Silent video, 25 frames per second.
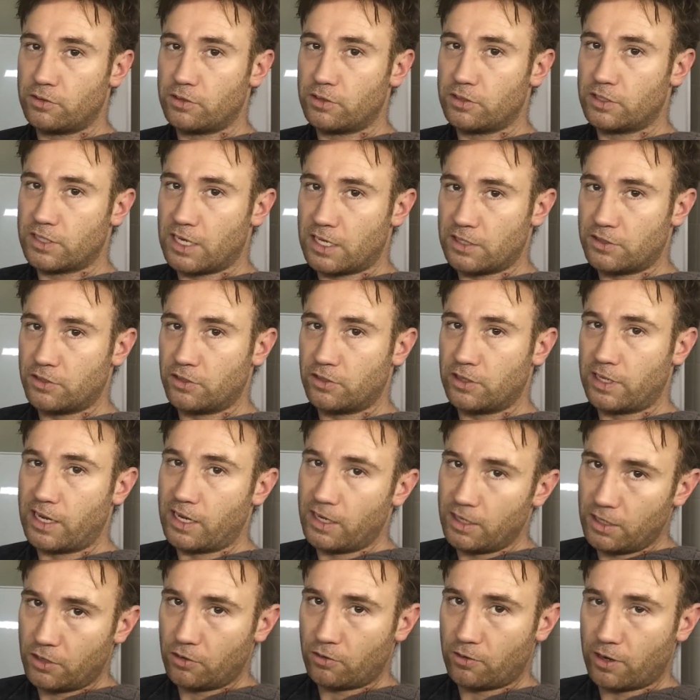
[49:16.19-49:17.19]
stencil
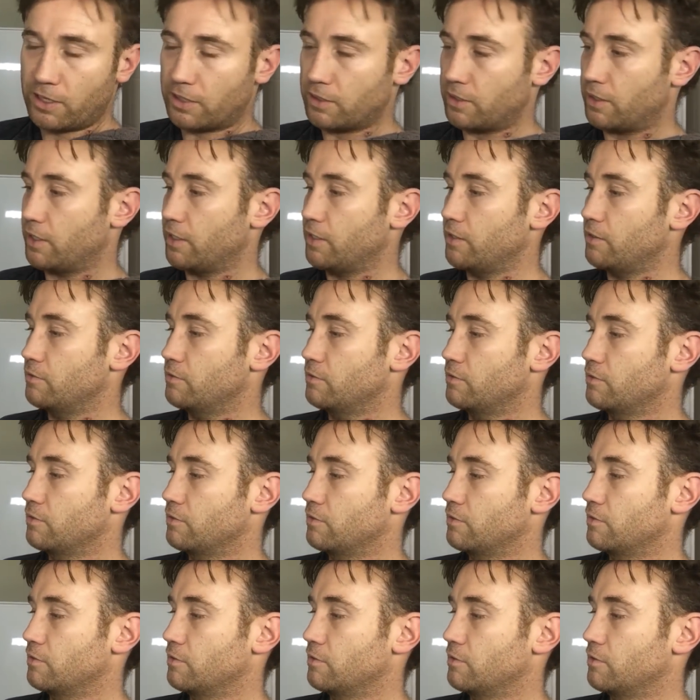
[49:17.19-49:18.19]
incorrectly,
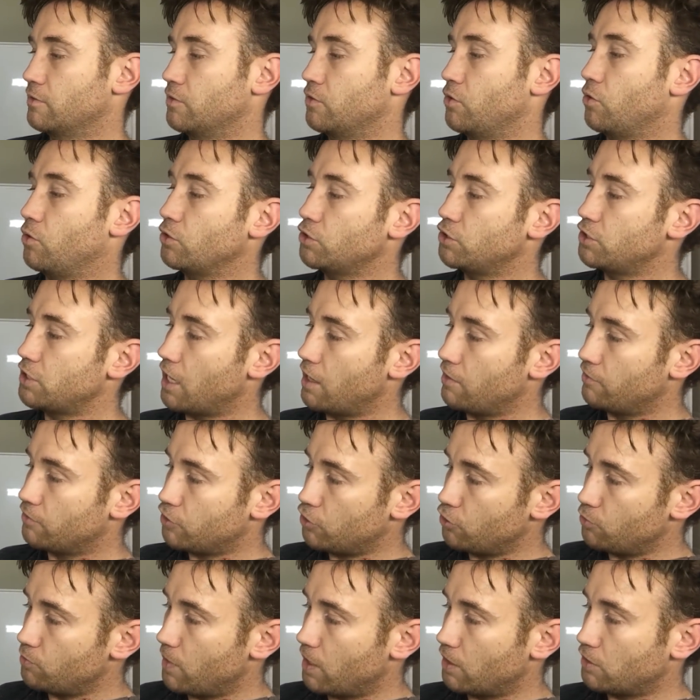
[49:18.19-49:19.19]
or shave
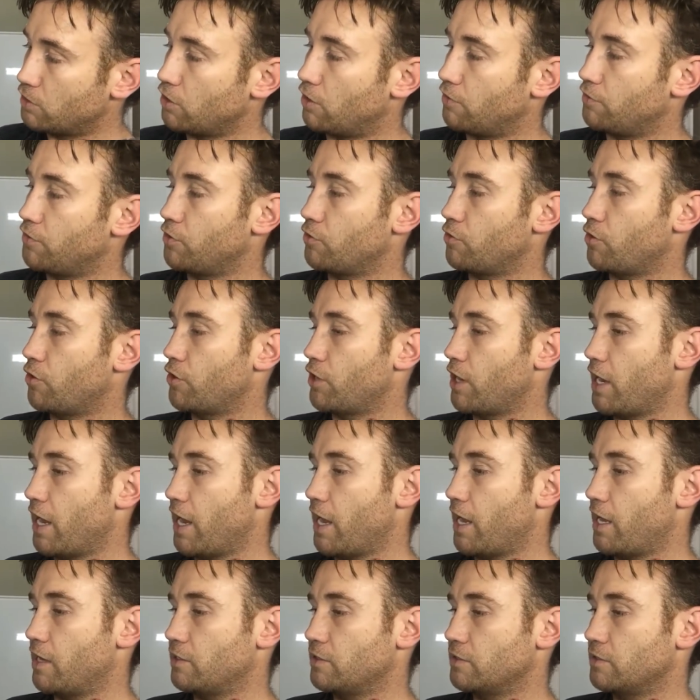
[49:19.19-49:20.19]
too much off your own
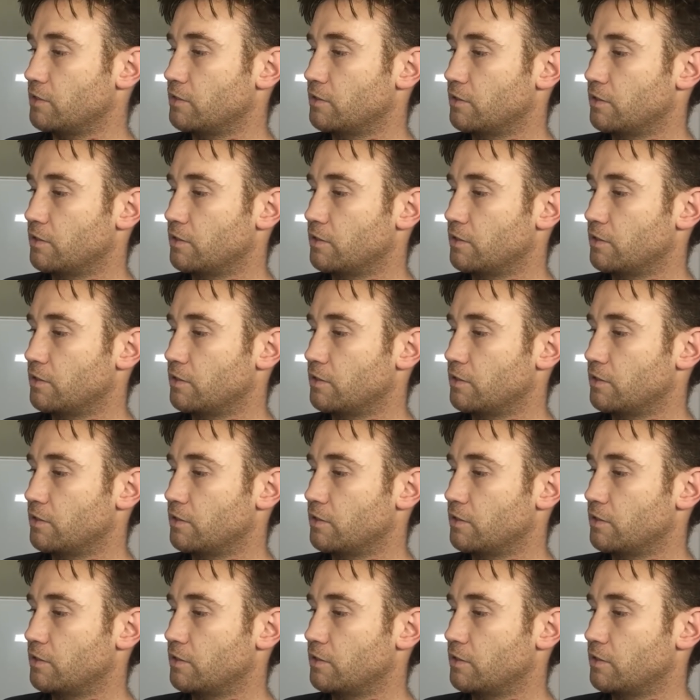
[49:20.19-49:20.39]
head,